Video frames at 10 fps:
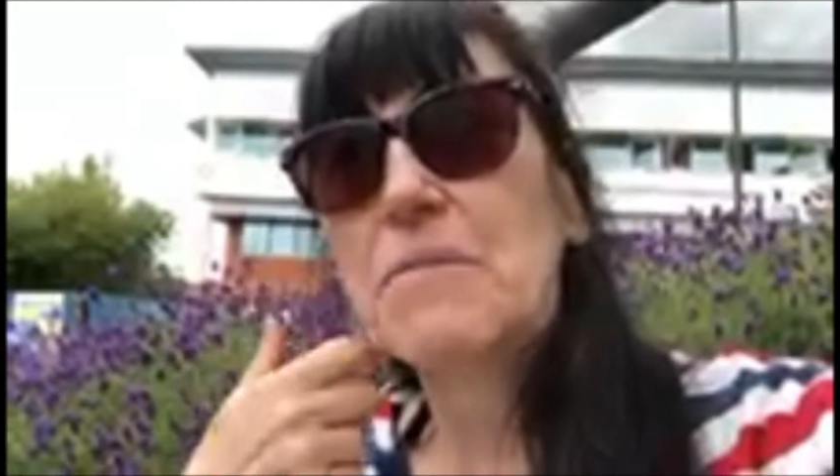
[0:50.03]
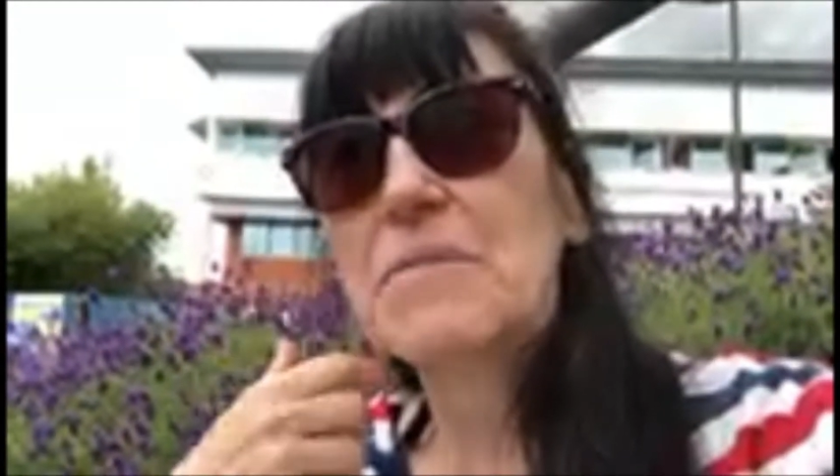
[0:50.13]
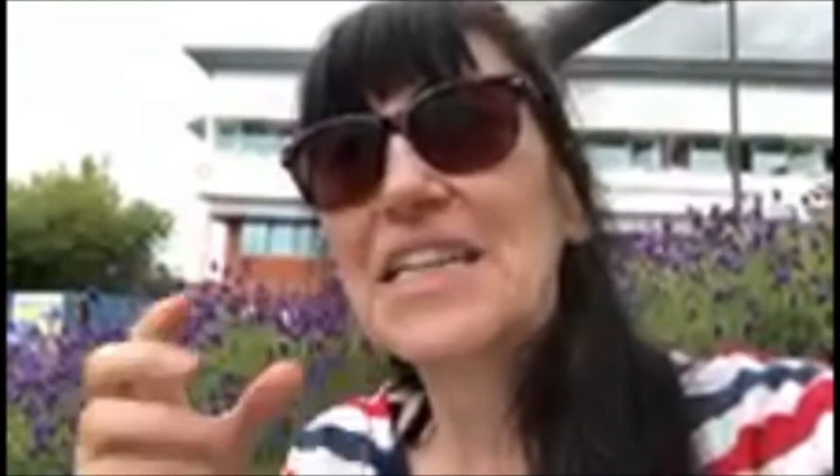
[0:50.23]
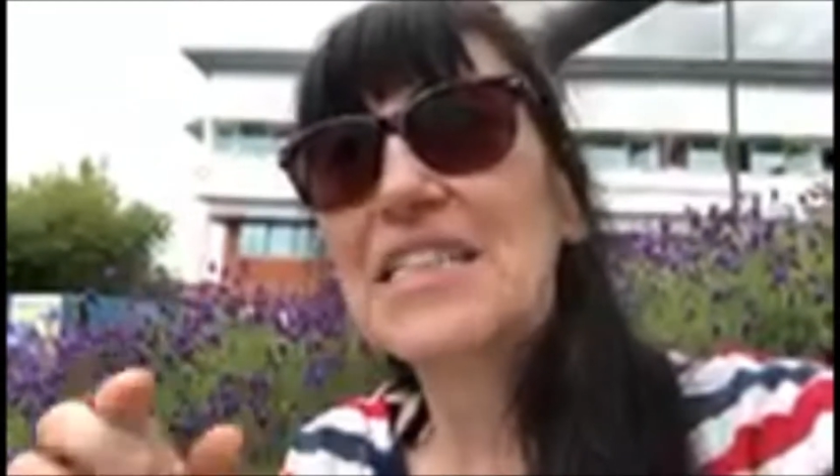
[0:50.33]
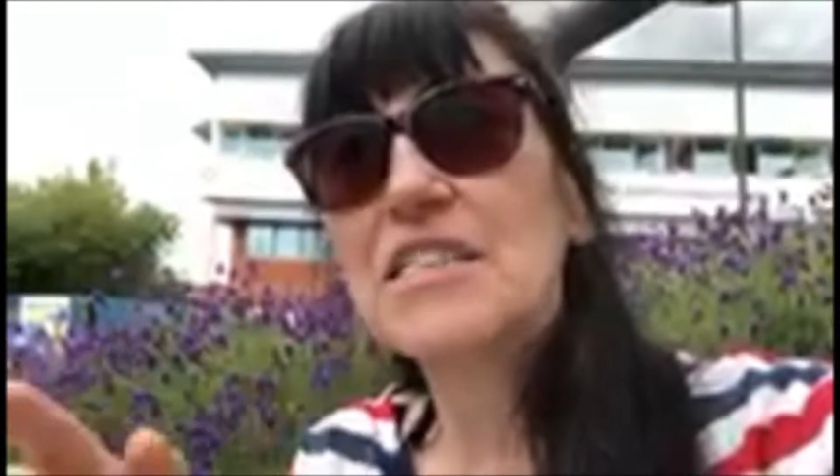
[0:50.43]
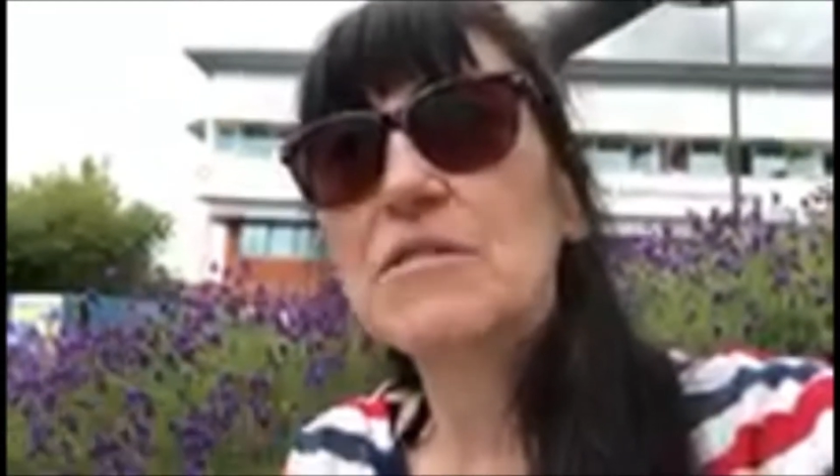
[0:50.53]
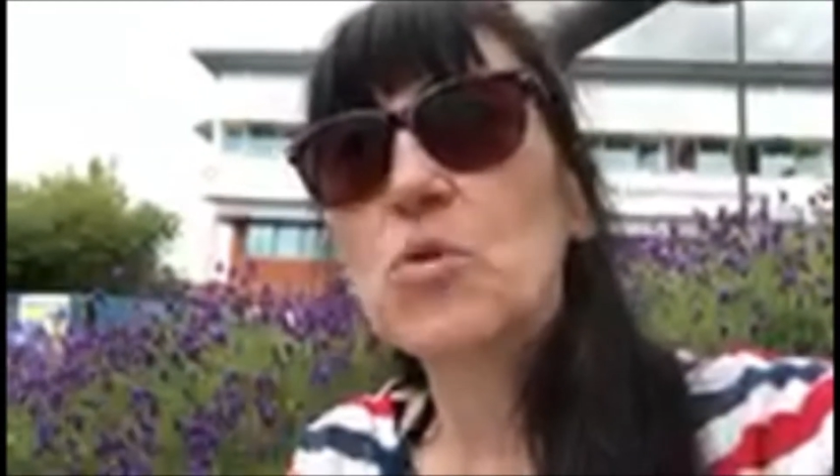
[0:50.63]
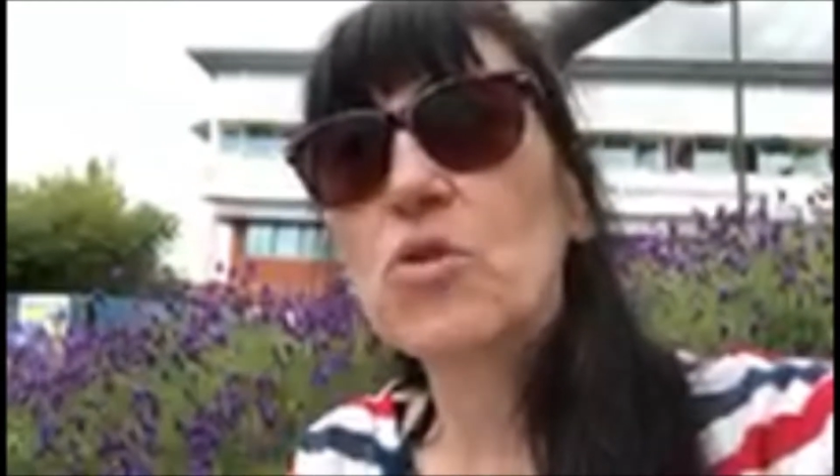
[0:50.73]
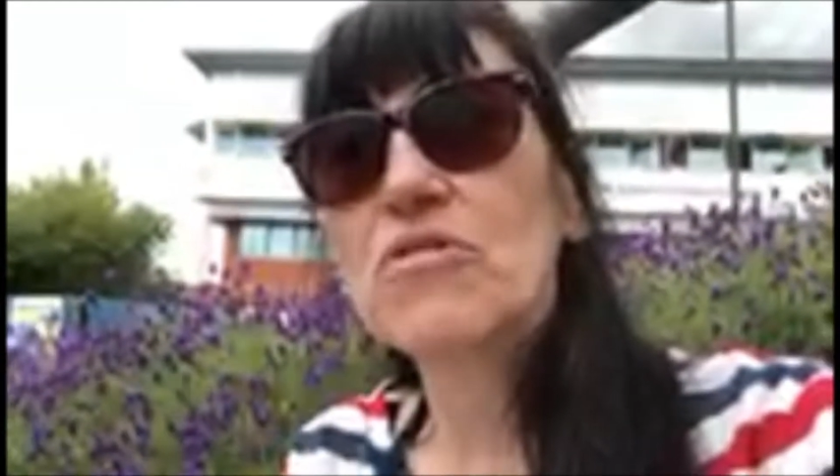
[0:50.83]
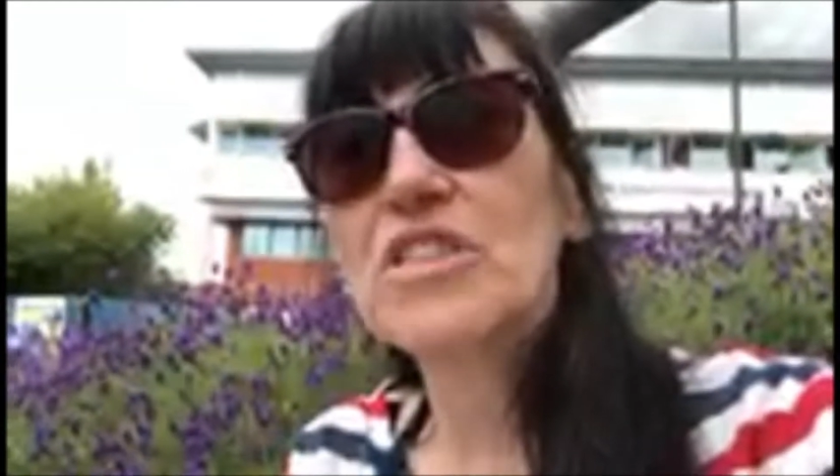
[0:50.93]
getting
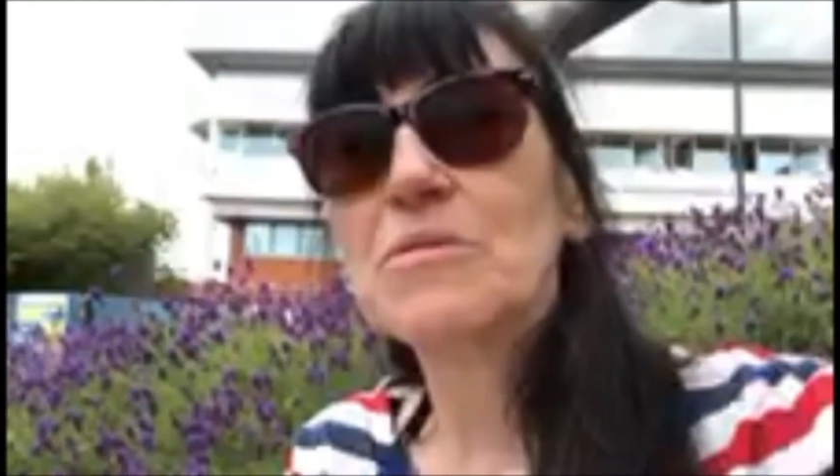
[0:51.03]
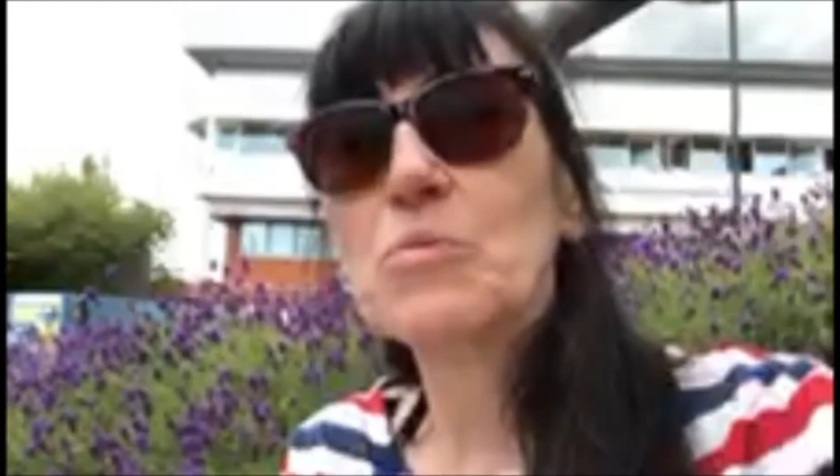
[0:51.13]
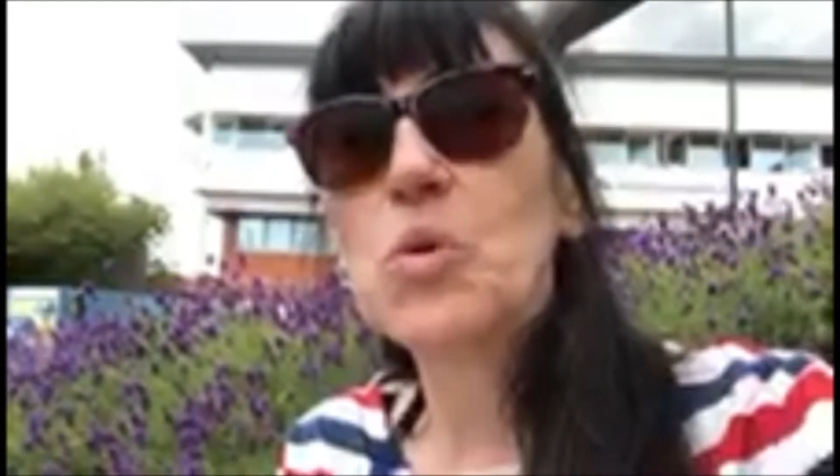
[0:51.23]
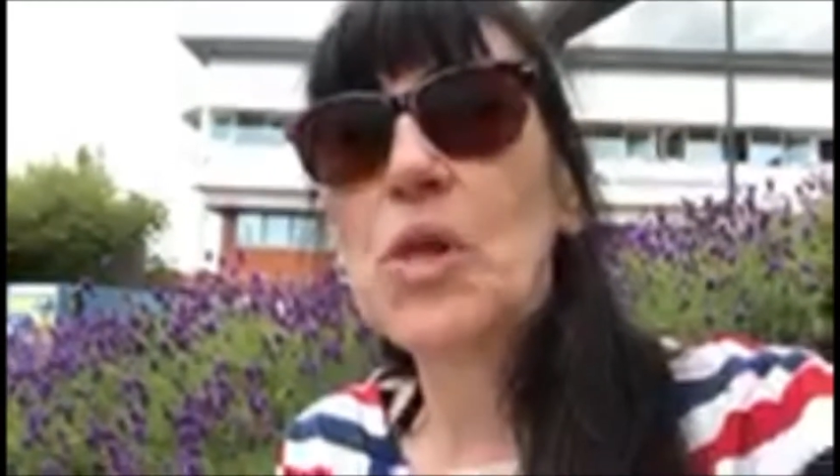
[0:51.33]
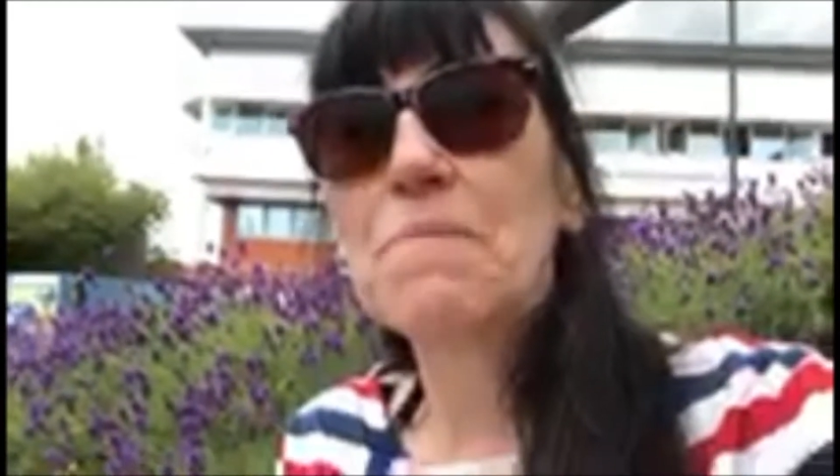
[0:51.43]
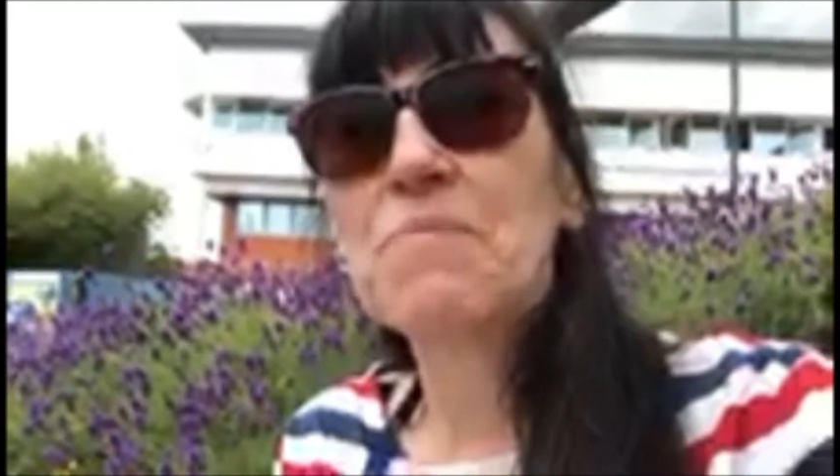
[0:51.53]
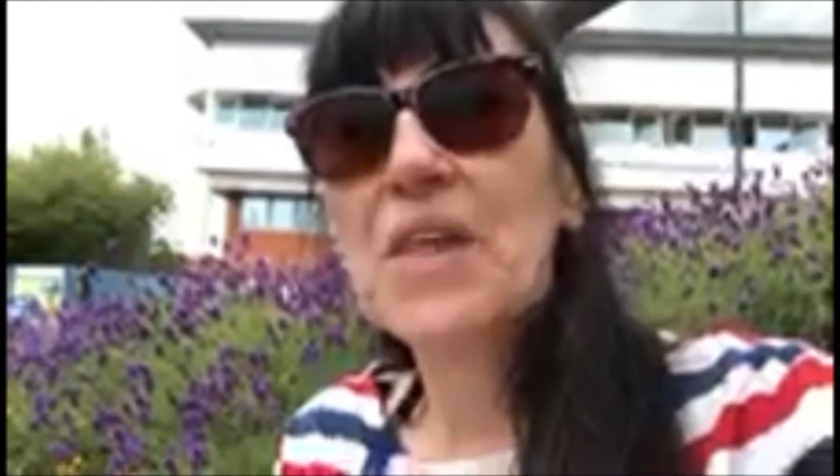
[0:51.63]
smaller and smaller.